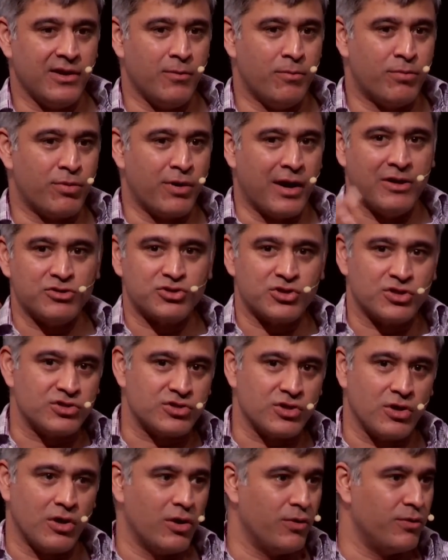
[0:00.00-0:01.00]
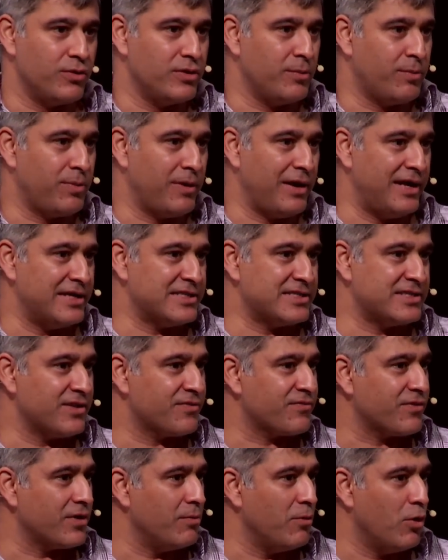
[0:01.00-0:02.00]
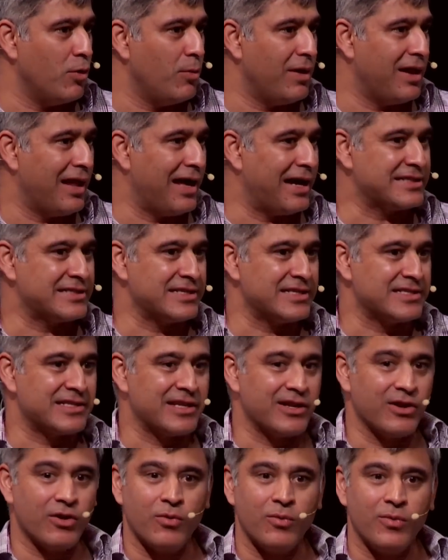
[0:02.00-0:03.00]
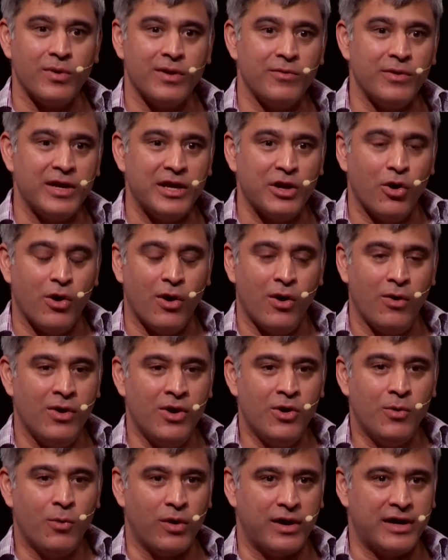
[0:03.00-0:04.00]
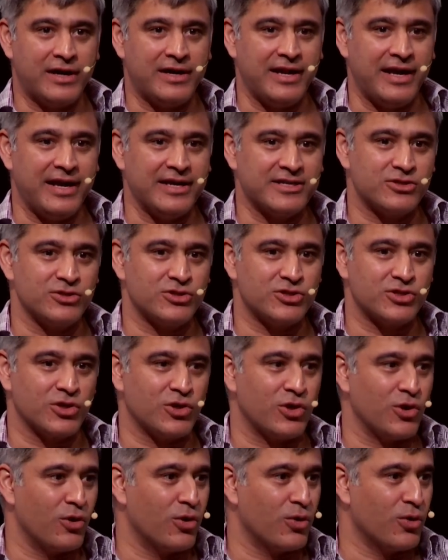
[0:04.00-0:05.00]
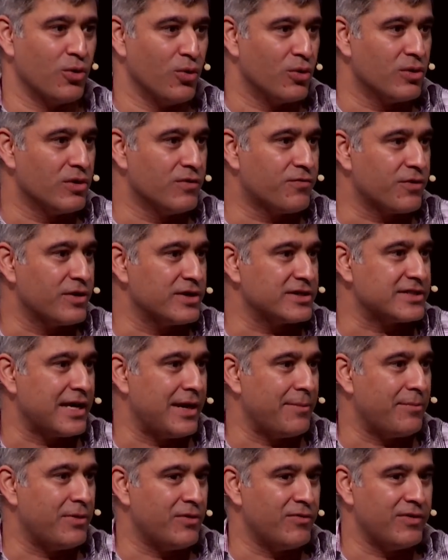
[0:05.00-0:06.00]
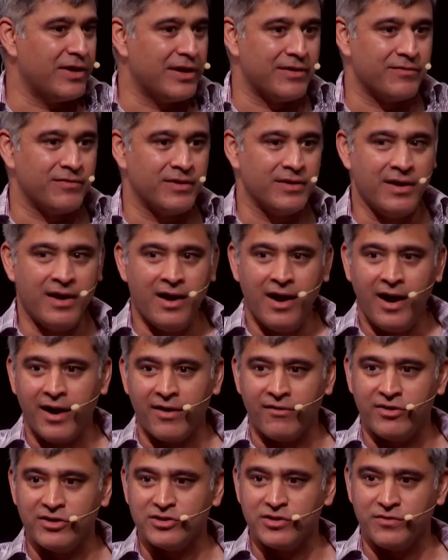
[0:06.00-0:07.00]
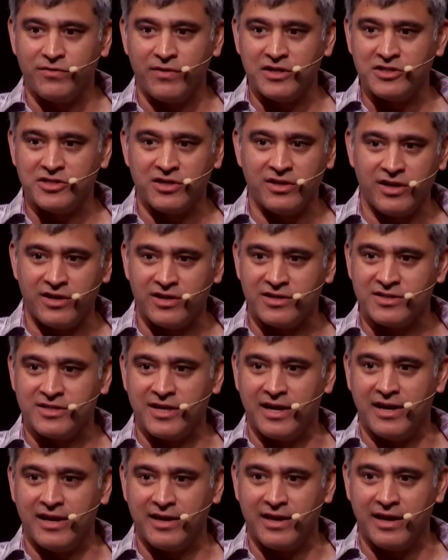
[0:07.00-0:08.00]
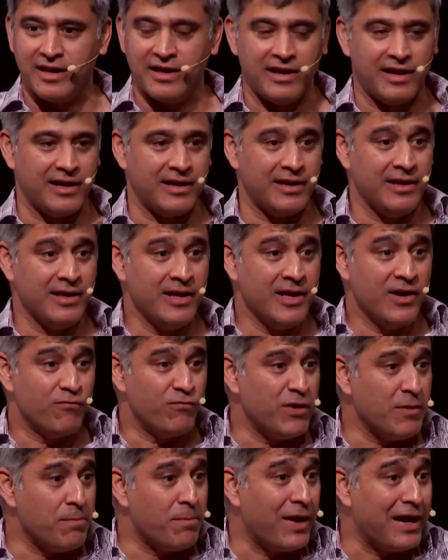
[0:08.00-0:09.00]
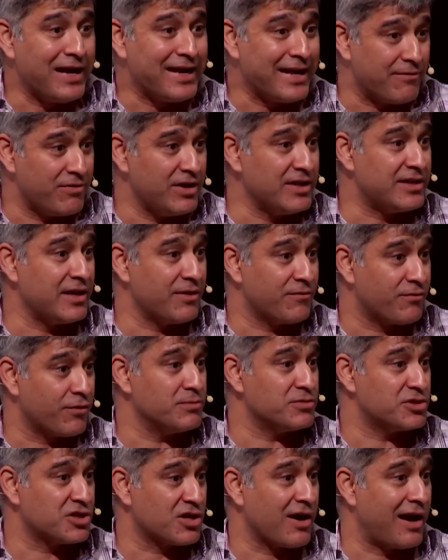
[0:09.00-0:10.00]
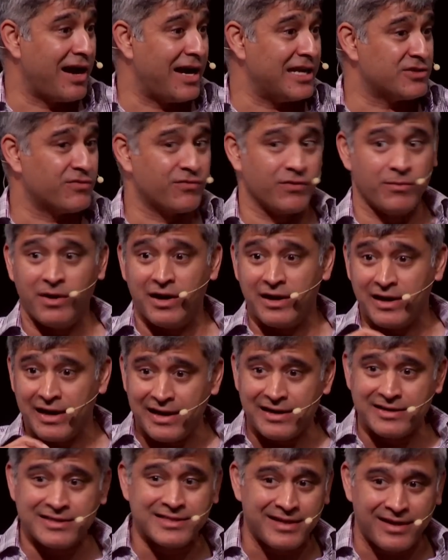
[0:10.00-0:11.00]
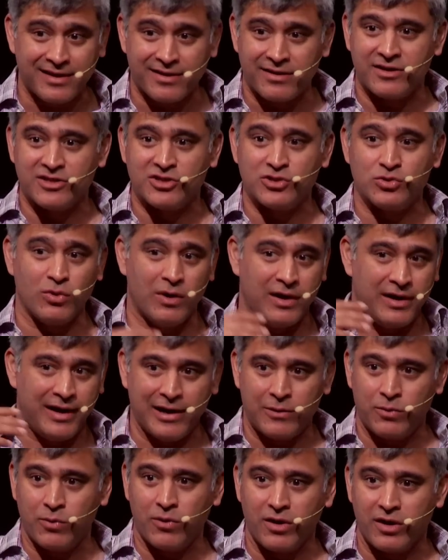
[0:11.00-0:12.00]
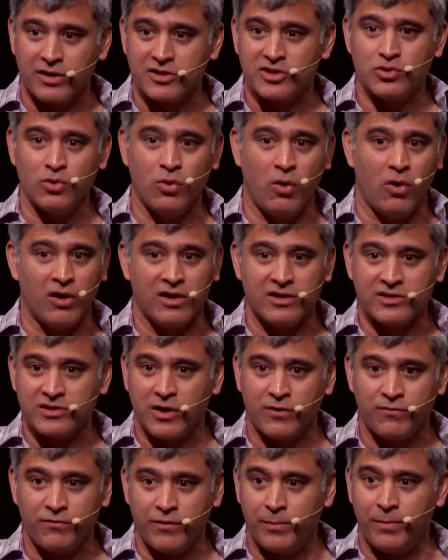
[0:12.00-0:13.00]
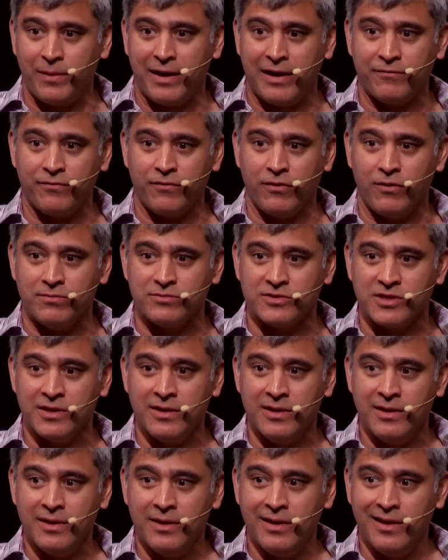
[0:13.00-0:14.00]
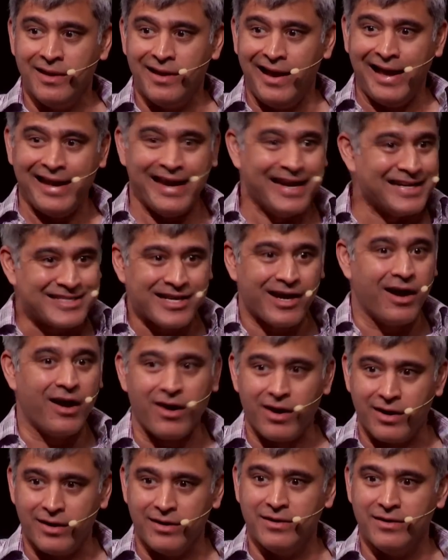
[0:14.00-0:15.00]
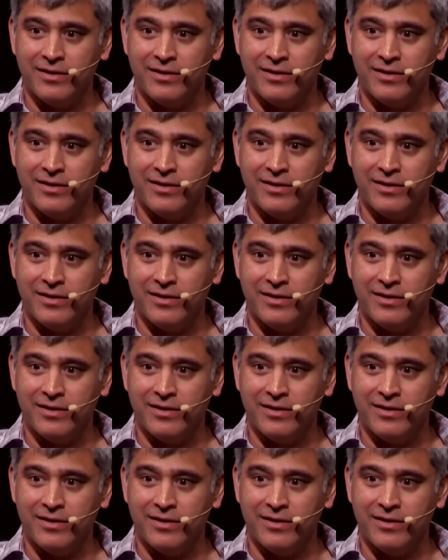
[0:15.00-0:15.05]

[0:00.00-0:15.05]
browsers all over the place, different mobile access. We know what it takes to secure Google, for example. We have hundreds of engineers dedicated. We built everything from scratch, from our data centers to our networks to all our software platforms. And it's hard.